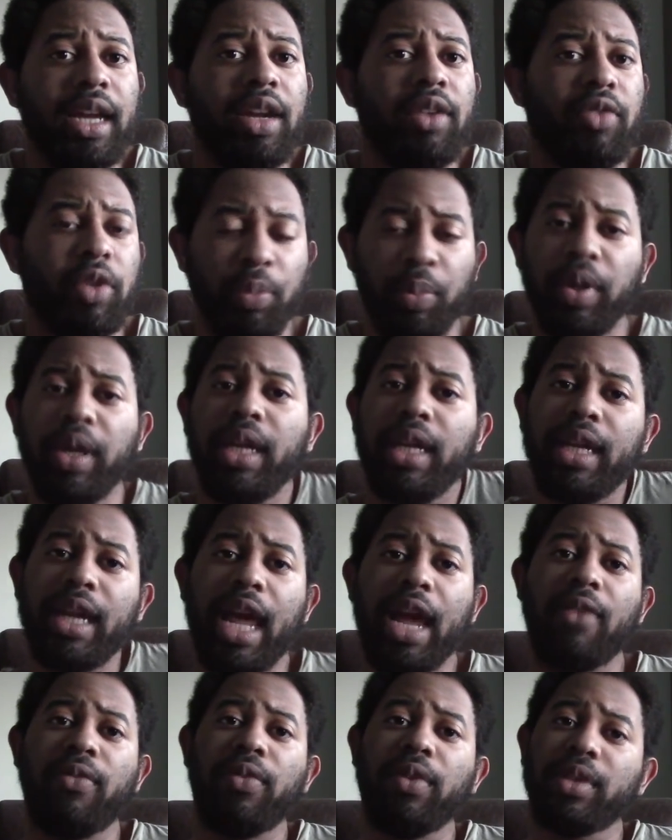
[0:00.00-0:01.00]
for putting an
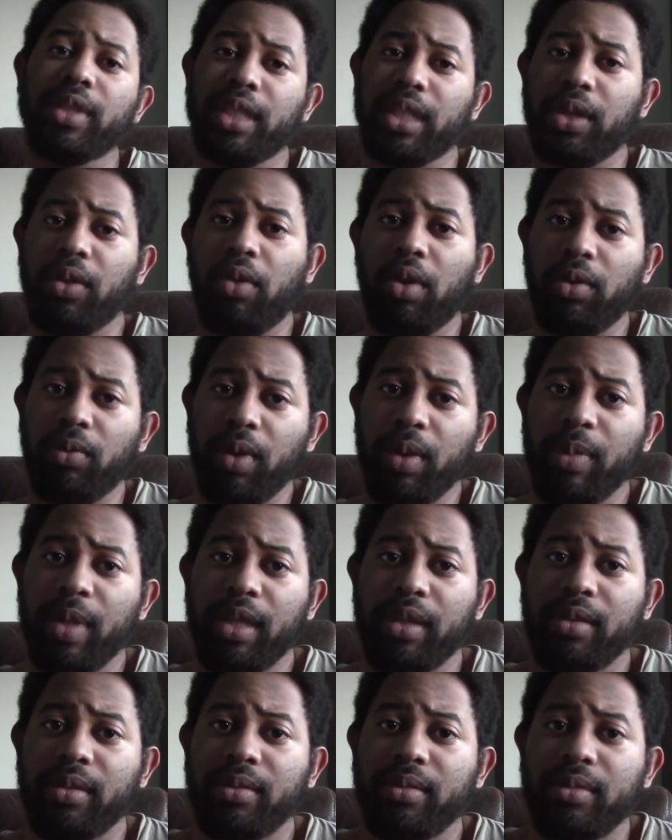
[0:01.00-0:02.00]
effort to court
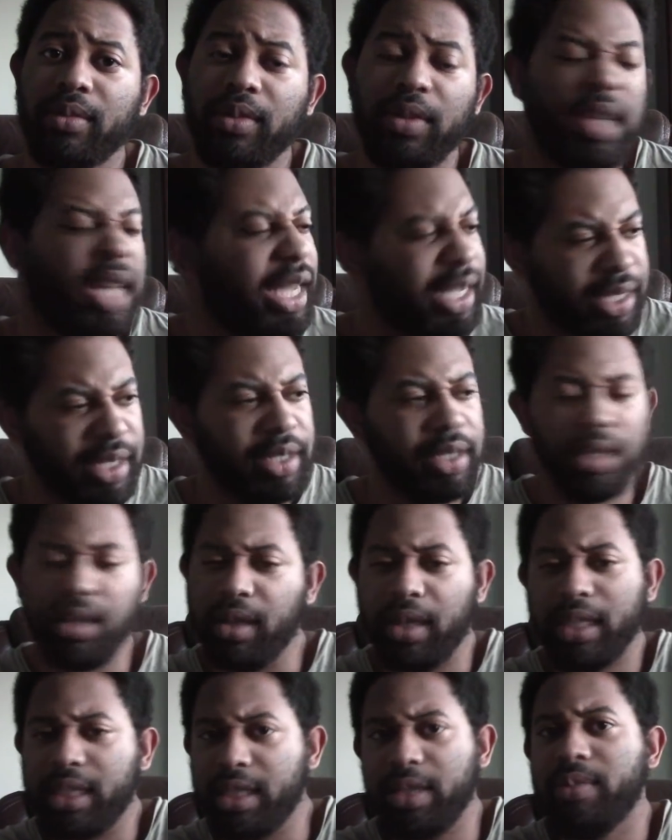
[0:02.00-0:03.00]
women like
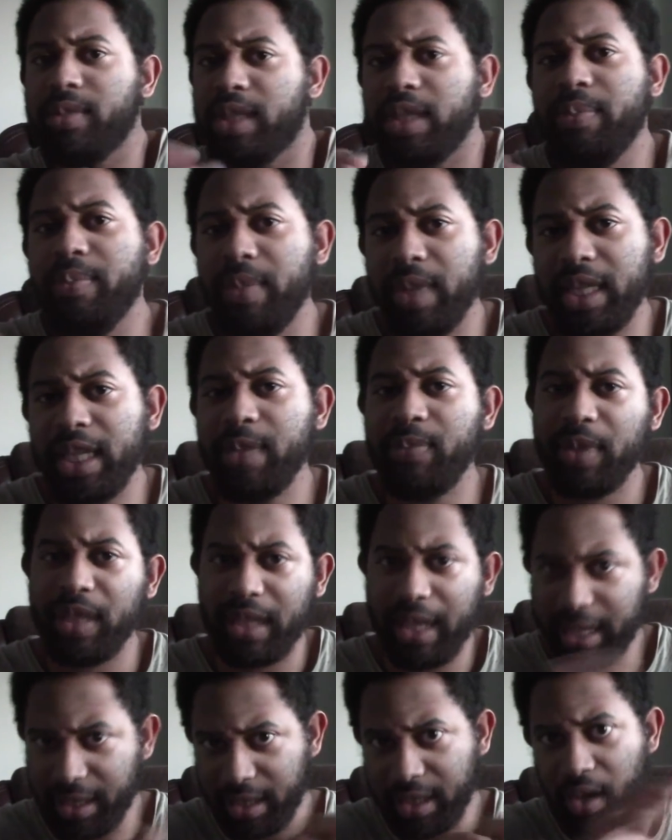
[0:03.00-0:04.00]
uh, to, to
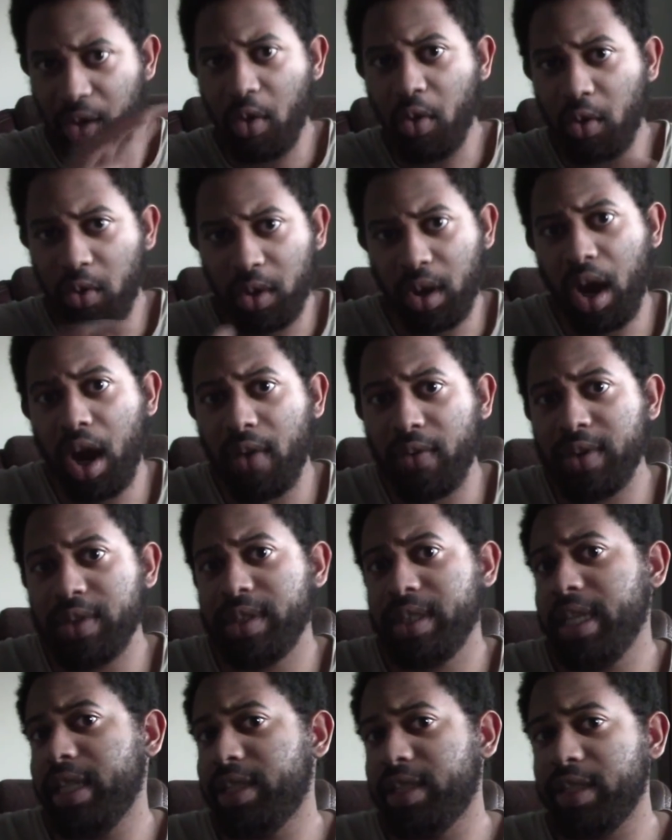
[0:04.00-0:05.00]
manipulate the whole
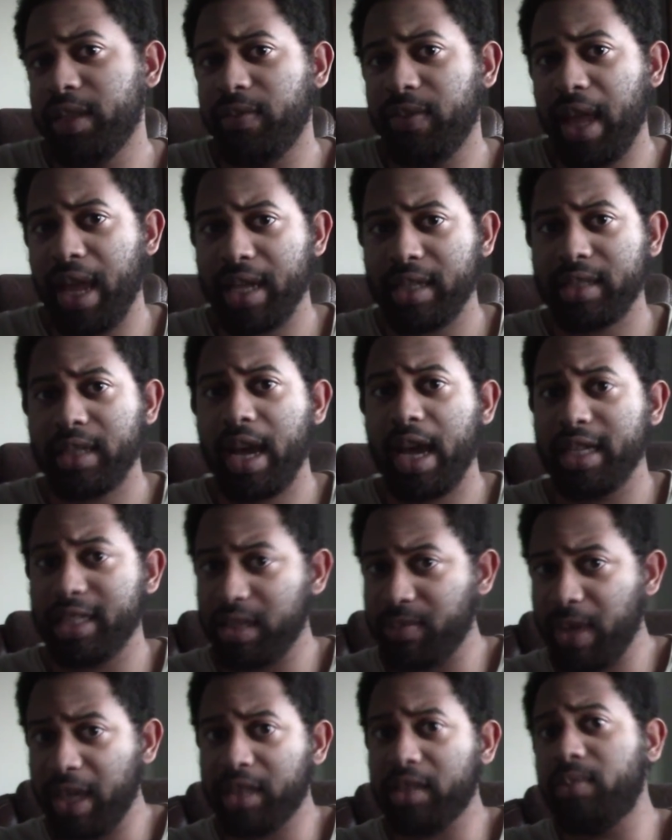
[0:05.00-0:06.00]
conversation of nice guys
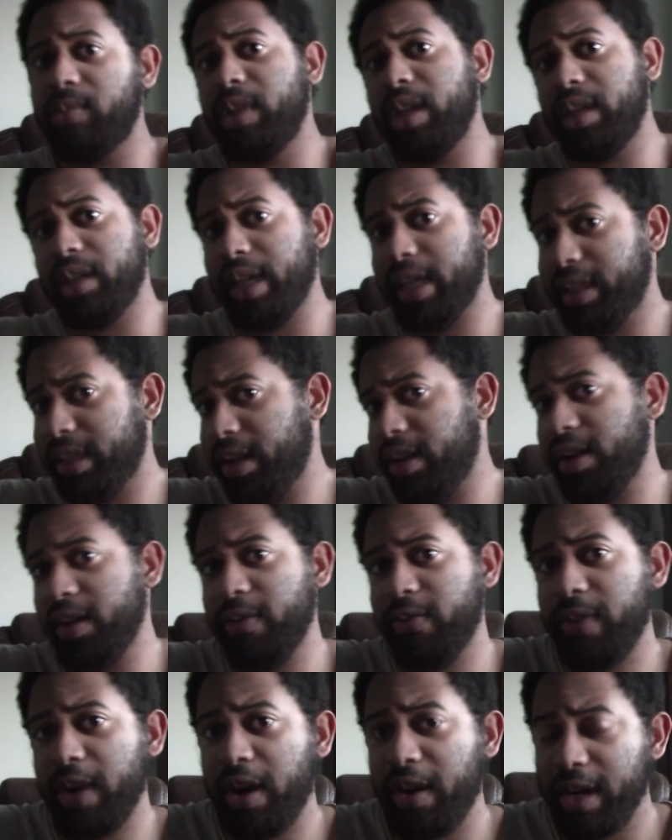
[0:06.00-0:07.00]
to make them look like they're
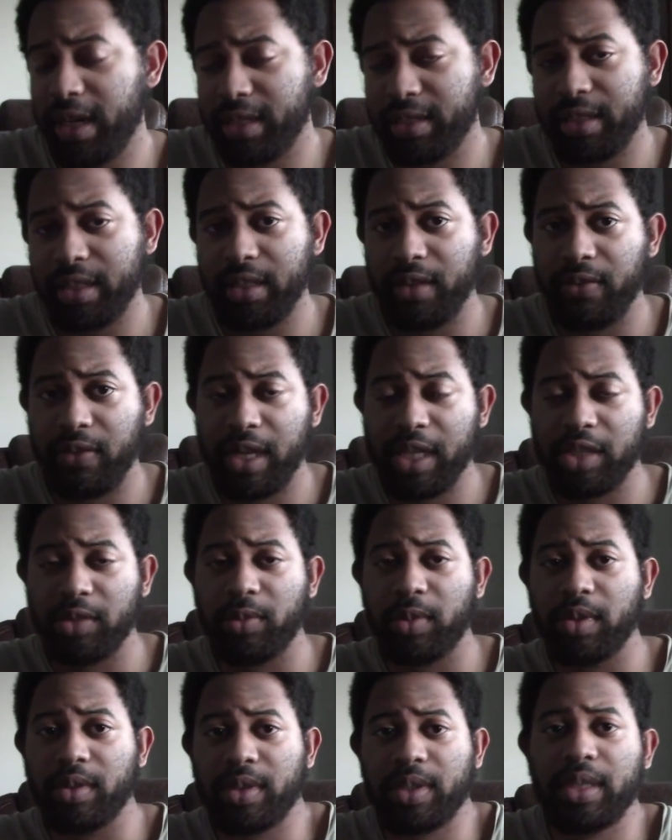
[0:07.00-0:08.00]
nefarious
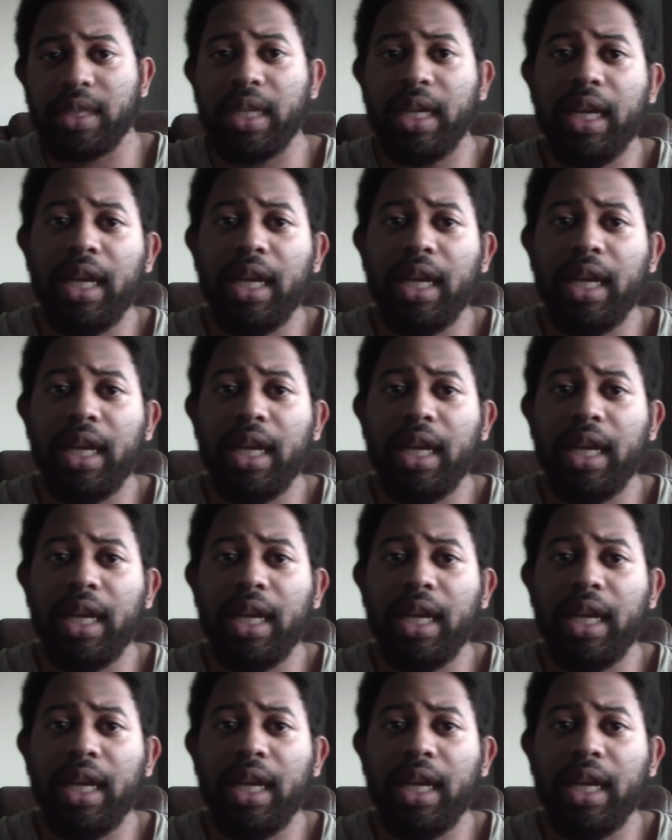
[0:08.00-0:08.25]
individuals